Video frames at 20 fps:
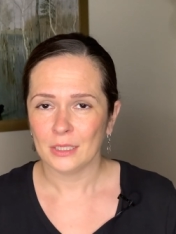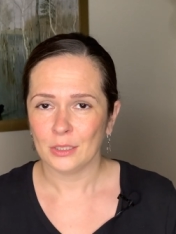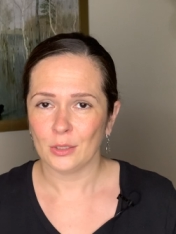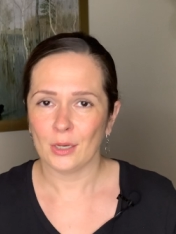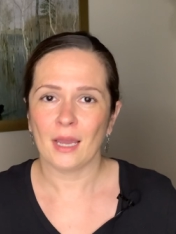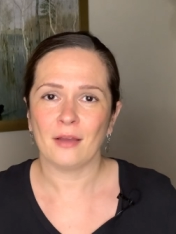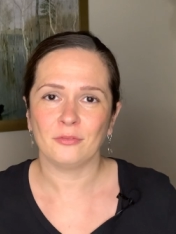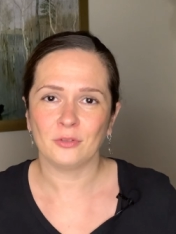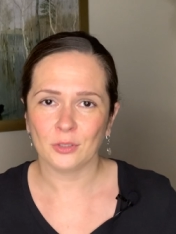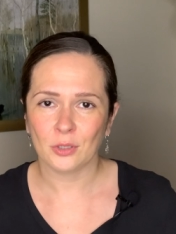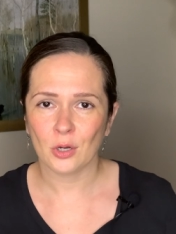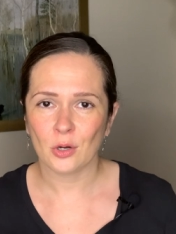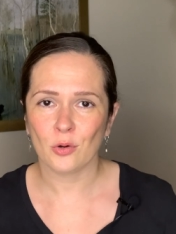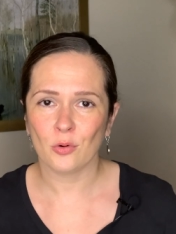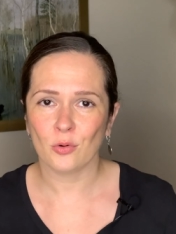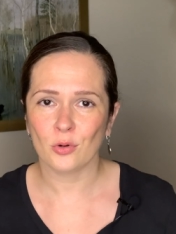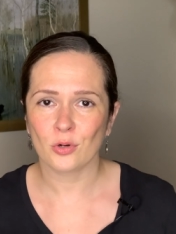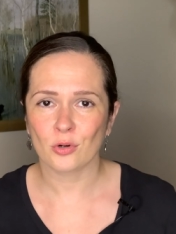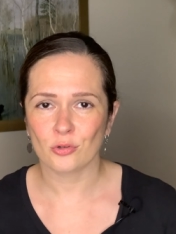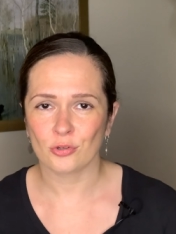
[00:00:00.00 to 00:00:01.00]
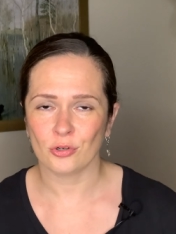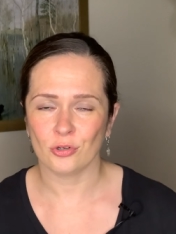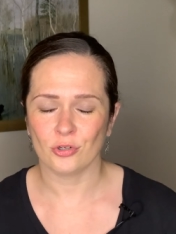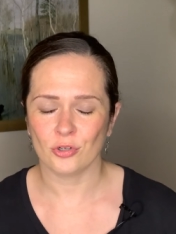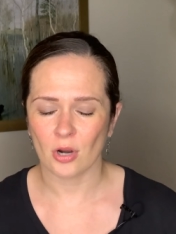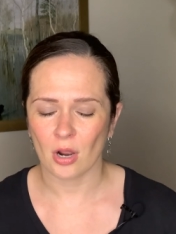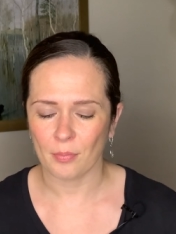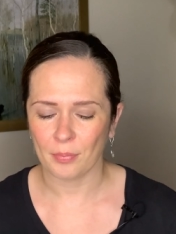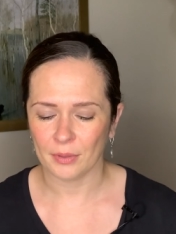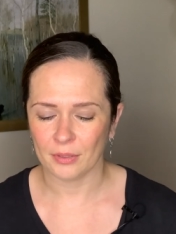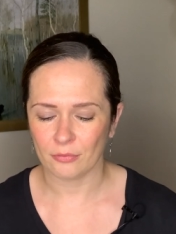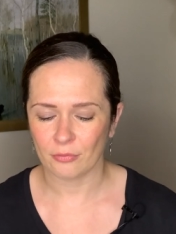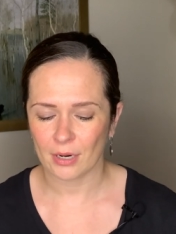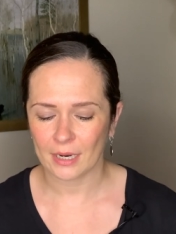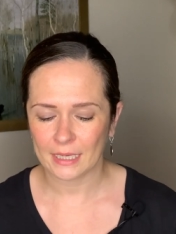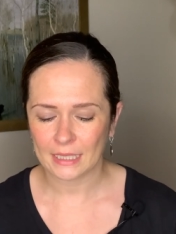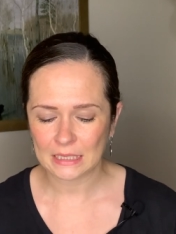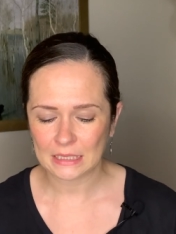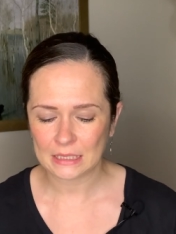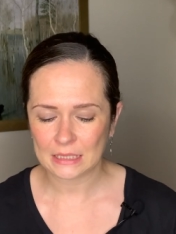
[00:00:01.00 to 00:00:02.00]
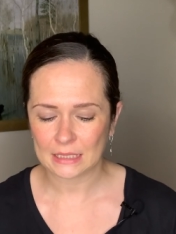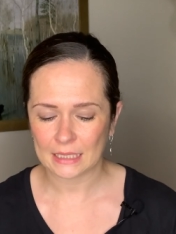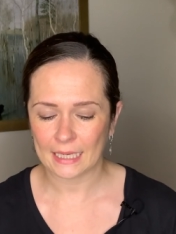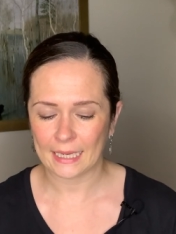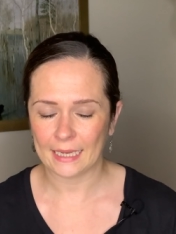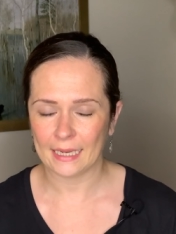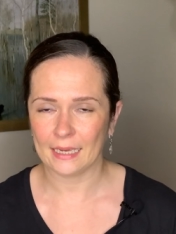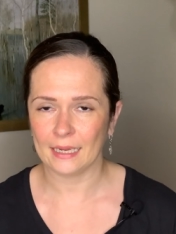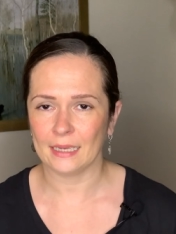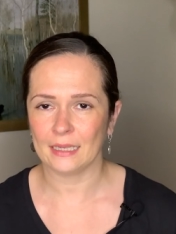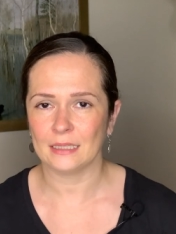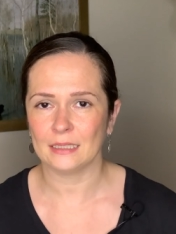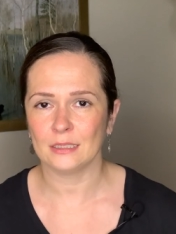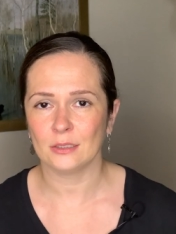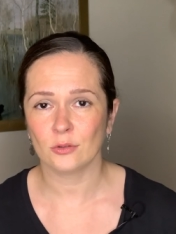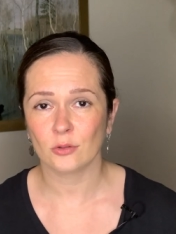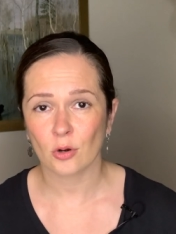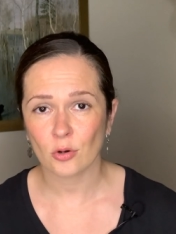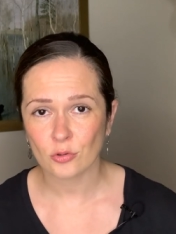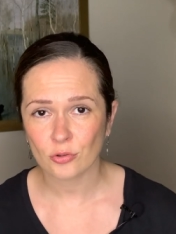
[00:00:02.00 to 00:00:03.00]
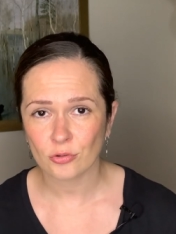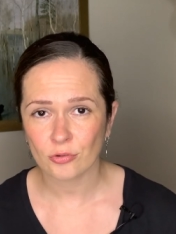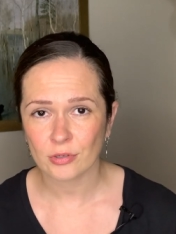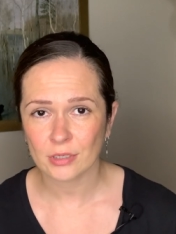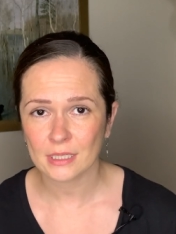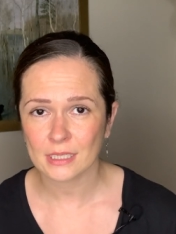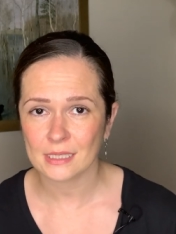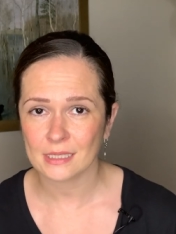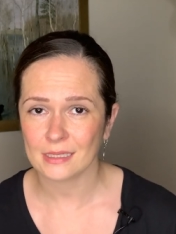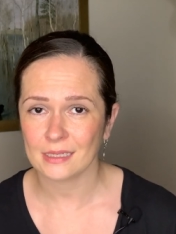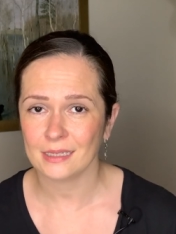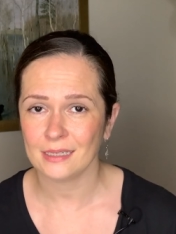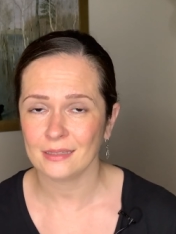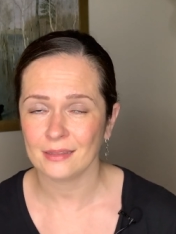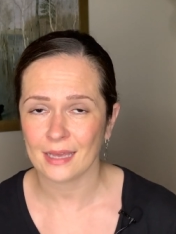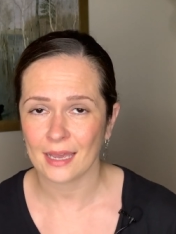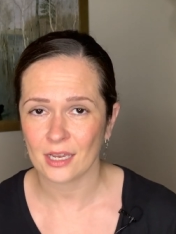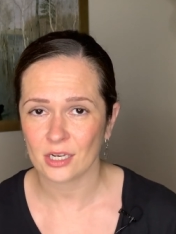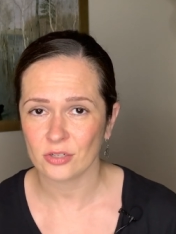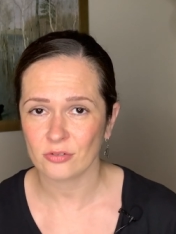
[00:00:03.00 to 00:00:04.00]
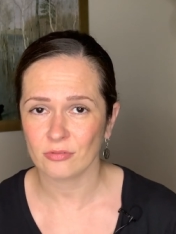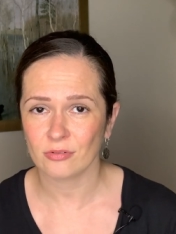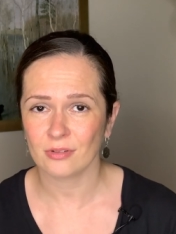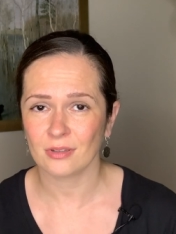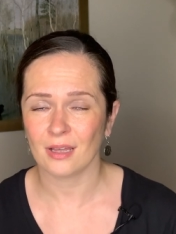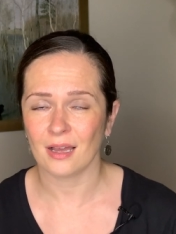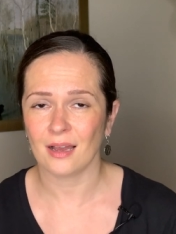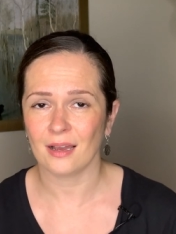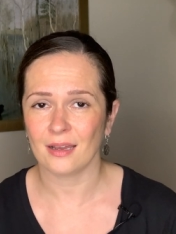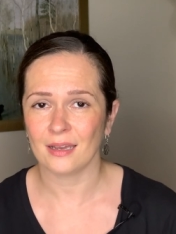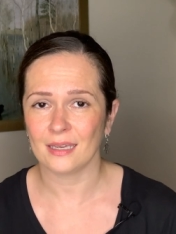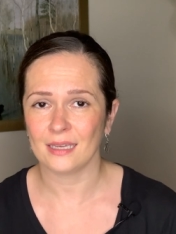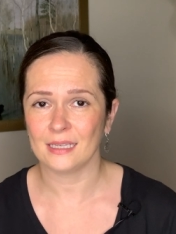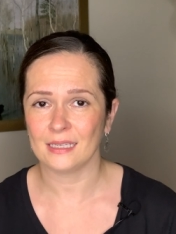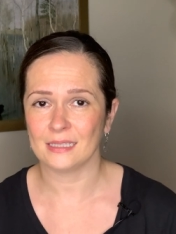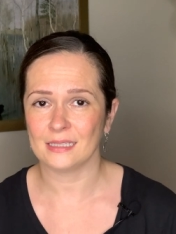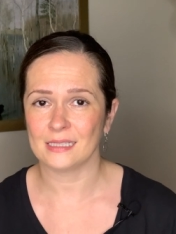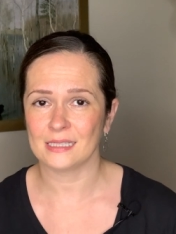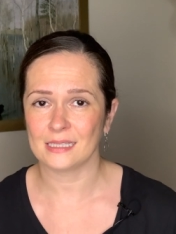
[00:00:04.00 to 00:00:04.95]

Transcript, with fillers: you have to go grocery shopping, right? And groceries in Asheville is